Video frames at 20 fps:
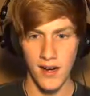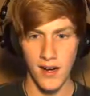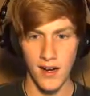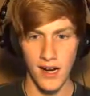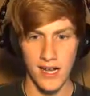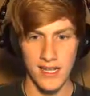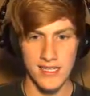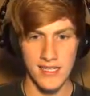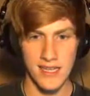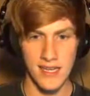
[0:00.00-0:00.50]
All
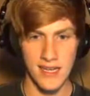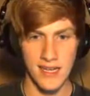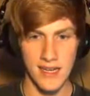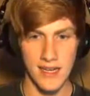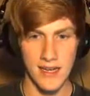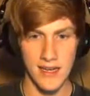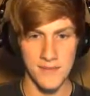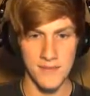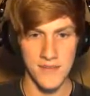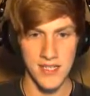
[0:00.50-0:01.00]
right.
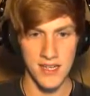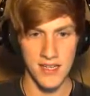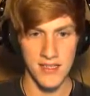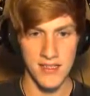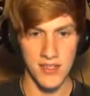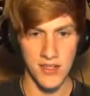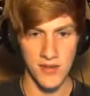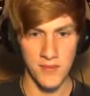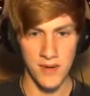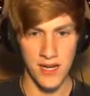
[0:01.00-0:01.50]

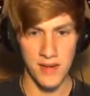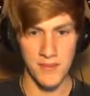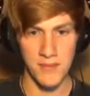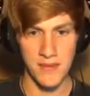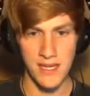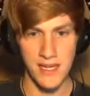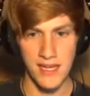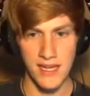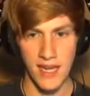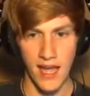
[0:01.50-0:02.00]
Don't mind
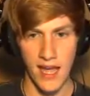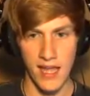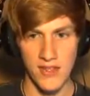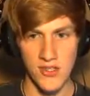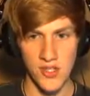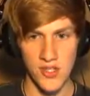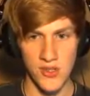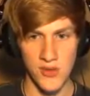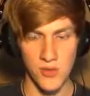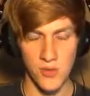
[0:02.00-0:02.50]
me. I
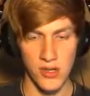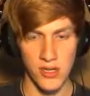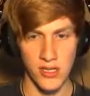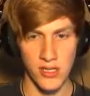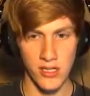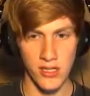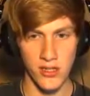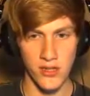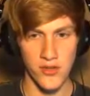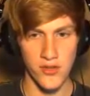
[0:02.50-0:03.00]
just want
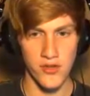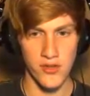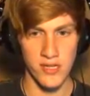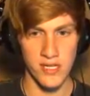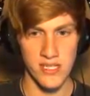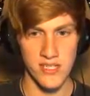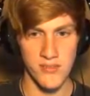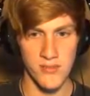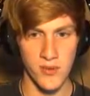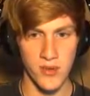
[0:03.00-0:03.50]
to go
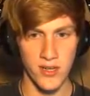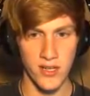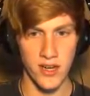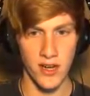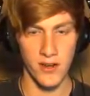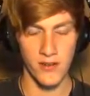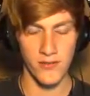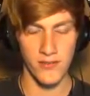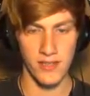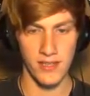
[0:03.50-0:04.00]
drink some more
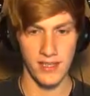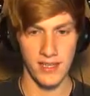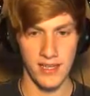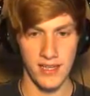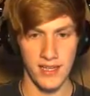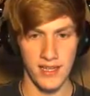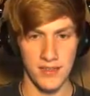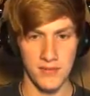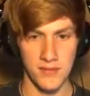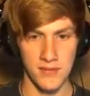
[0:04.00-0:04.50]
coffee
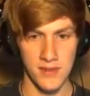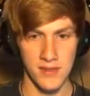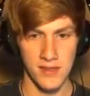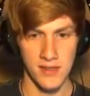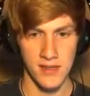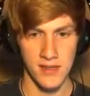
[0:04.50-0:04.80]
and